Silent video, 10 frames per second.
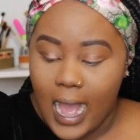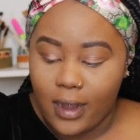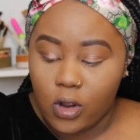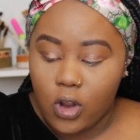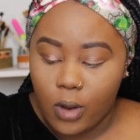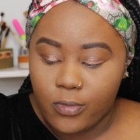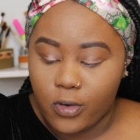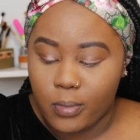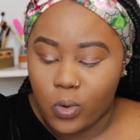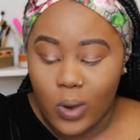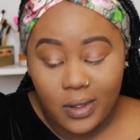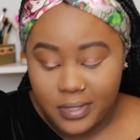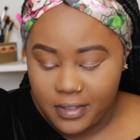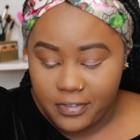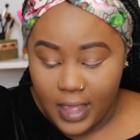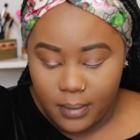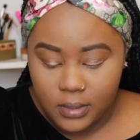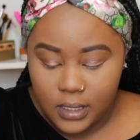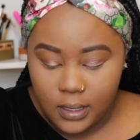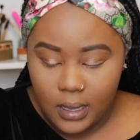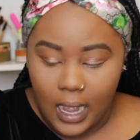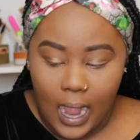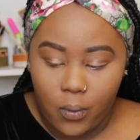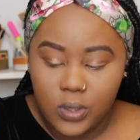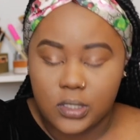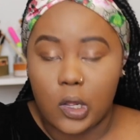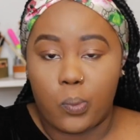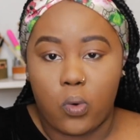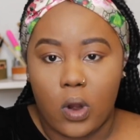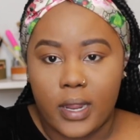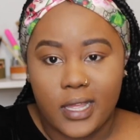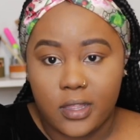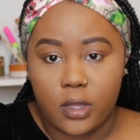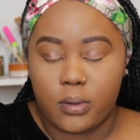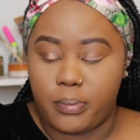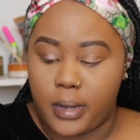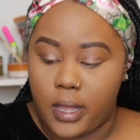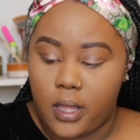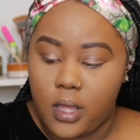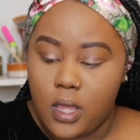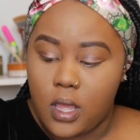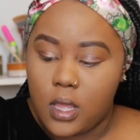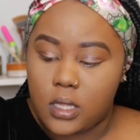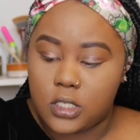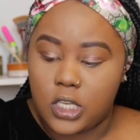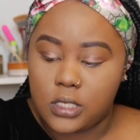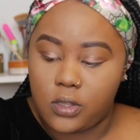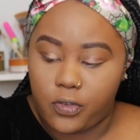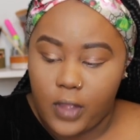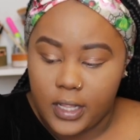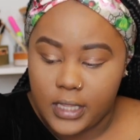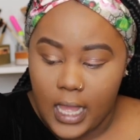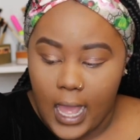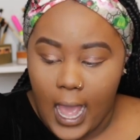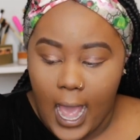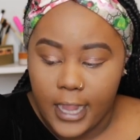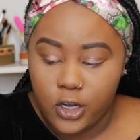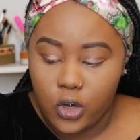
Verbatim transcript: don't come from a wealthy family. I was not poor either, but just the fact that I